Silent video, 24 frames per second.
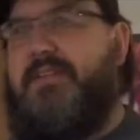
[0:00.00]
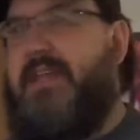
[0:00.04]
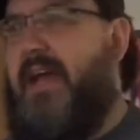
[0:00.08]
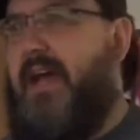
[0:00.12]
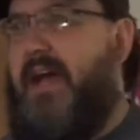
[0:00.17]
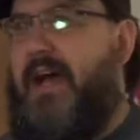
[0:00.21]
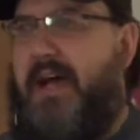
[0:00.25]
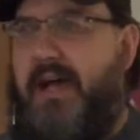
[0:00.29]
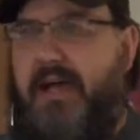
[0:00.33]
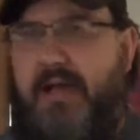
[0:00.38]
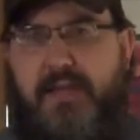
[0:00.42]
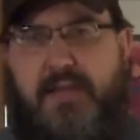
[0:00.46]

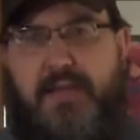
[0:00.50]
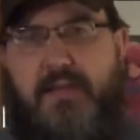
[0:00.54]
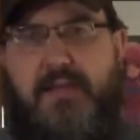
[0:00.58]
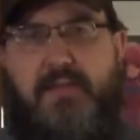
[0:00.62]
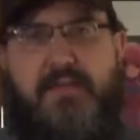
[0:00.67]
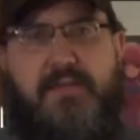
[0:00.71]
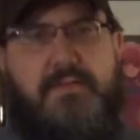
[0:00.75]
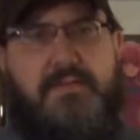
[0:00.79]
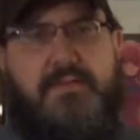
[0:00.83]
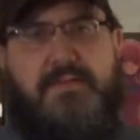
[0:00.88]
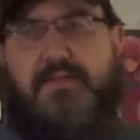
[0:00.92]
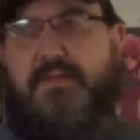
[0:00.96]
yeah,
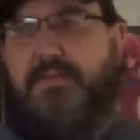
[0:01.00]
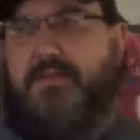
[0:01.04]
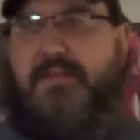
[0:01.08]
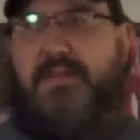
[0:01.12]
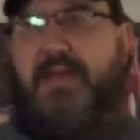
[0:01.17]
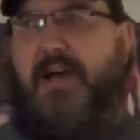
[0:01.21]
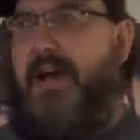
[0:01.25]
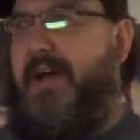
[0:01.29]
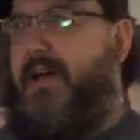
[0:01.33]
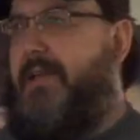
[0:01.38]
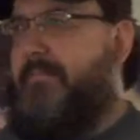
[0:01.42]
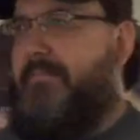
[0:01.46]
he's
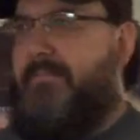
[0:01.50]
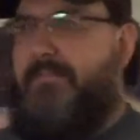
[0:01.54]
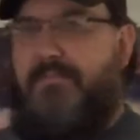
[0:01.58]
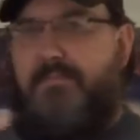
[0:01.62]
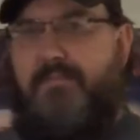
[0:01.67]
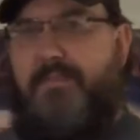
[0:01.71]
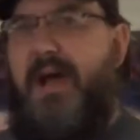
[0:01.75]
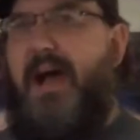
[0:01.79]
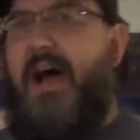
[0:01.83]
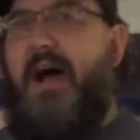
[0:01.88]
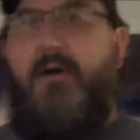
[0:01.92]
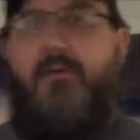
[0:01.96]
got
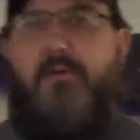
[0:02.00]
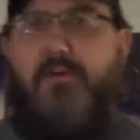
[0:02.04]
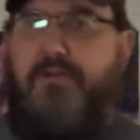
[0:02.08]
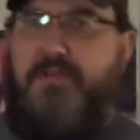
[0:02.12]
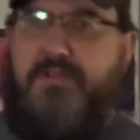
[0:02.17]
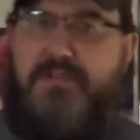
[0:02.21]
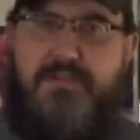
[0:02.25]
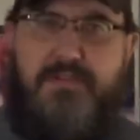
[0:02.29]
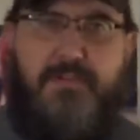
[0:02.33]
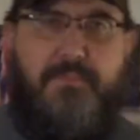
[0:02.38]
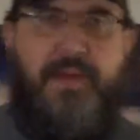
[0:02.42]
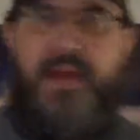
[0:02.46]

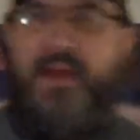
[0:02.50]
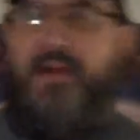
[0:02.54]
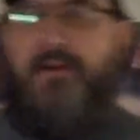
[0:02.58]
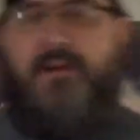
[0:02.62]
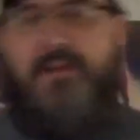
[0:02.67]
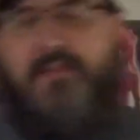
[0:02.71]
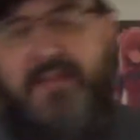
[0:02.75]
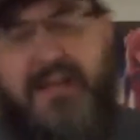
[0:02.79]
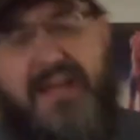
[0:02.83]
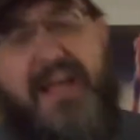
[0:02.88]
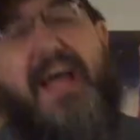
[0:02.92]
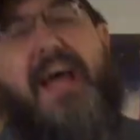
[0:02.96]
powers,
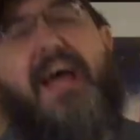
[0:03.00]
apparently.